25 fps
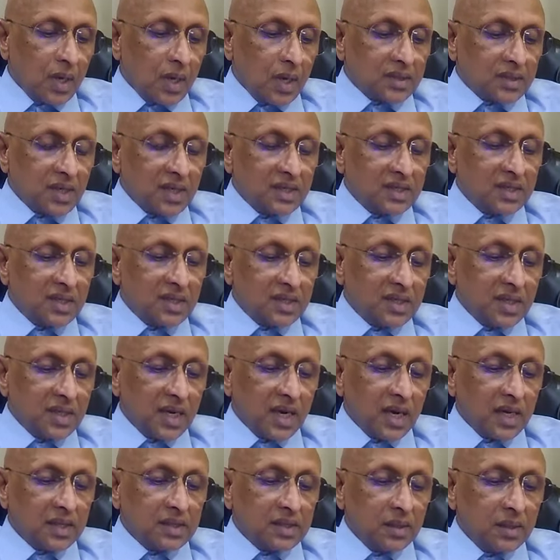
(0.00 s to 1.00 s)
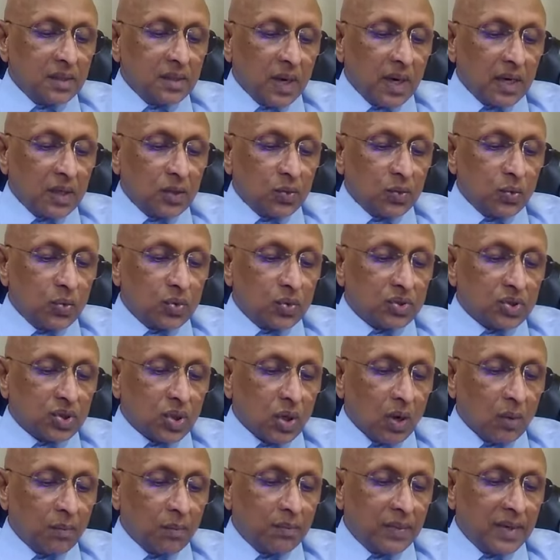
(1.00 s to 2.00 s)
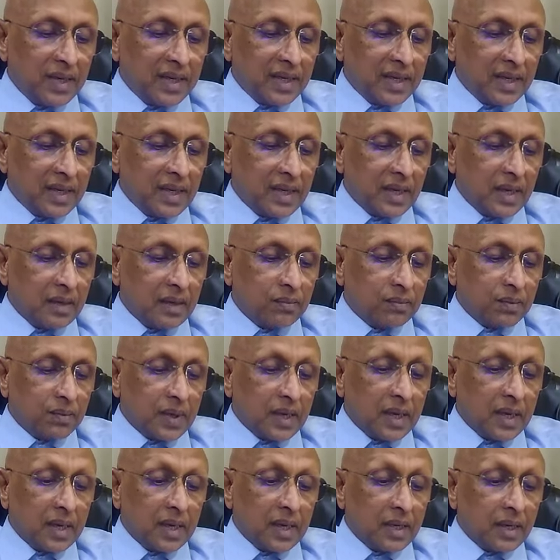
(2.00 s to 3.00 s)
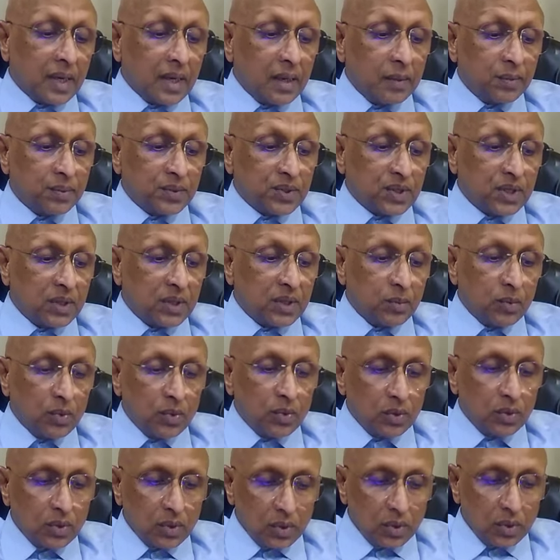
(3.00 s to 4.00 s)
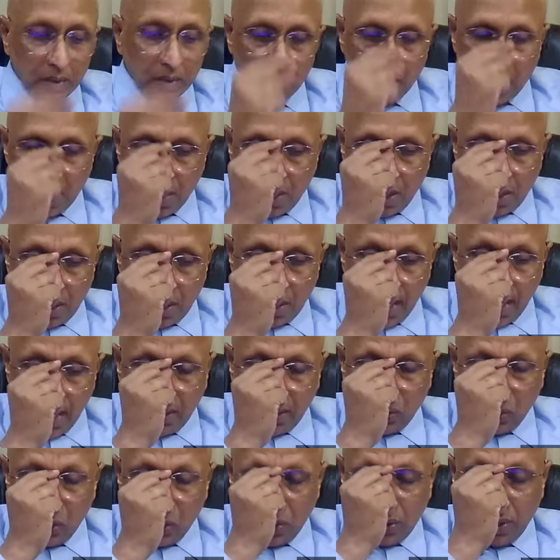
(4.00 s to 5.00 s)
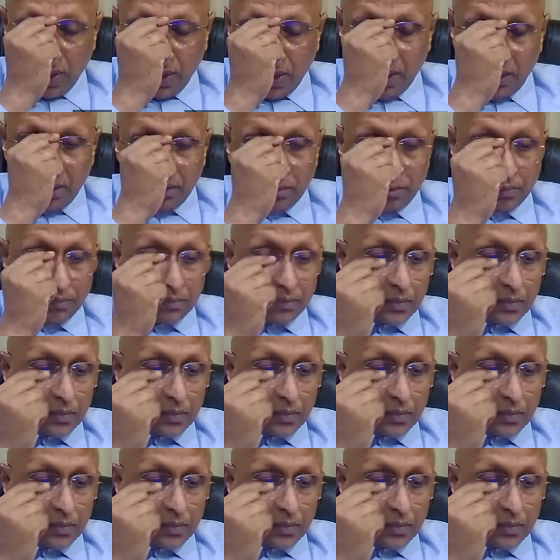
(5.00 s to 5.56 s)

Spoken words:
Sensation as if heart would stop beating if she moved, like cocaine.